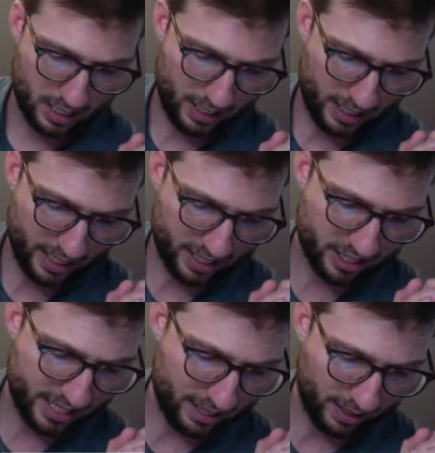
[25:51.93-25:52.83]
and
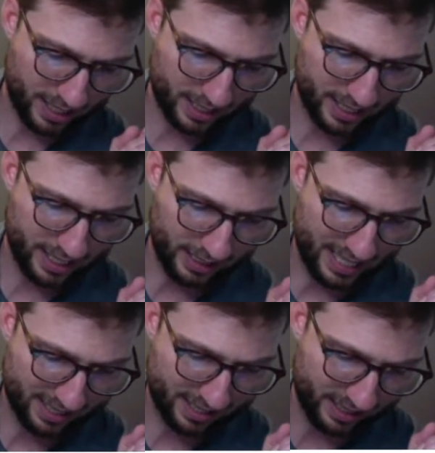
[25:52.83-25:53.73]
just outlining that
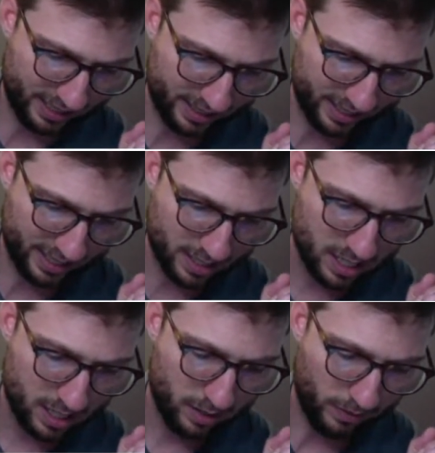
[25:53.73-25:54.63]
last thing
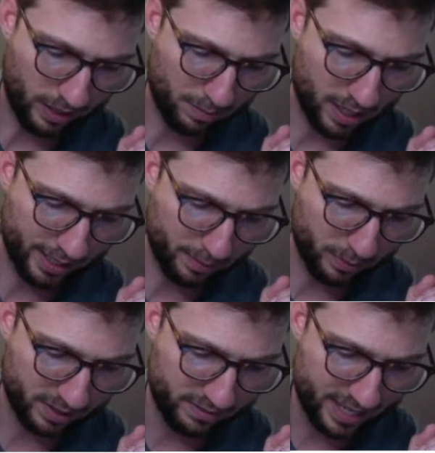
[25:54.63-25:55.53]
that I brought up
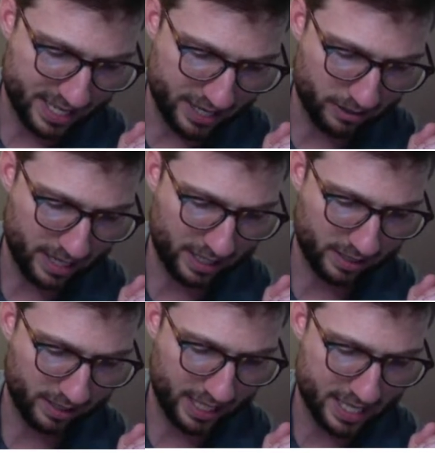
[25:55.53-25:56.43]
was venue, right?
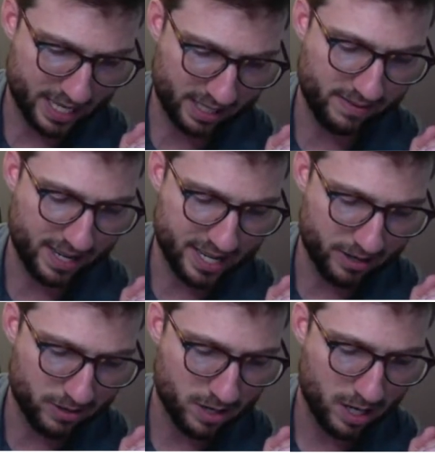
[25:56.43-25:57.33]
So the idea is
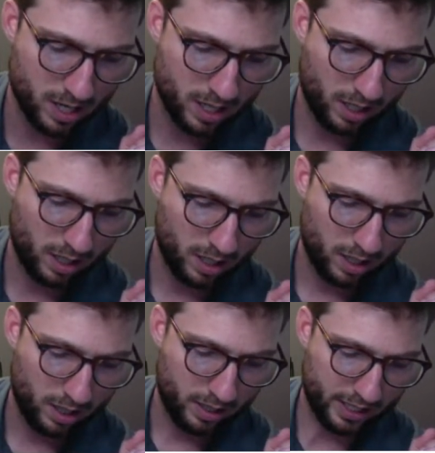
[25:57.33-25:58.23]
venue.
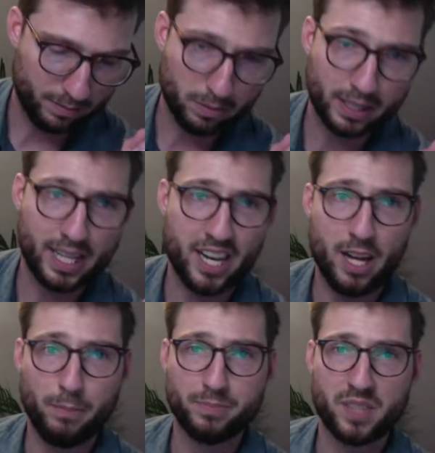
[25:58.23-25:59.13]
You can bring that
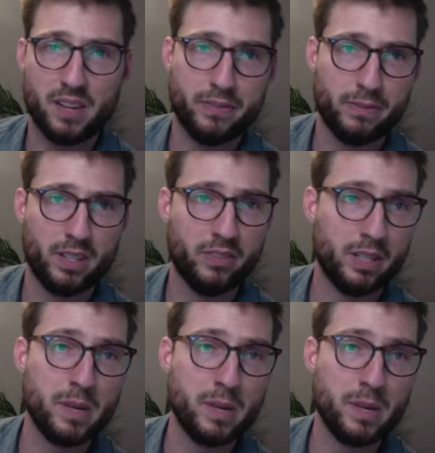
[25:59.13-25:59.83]
up if you're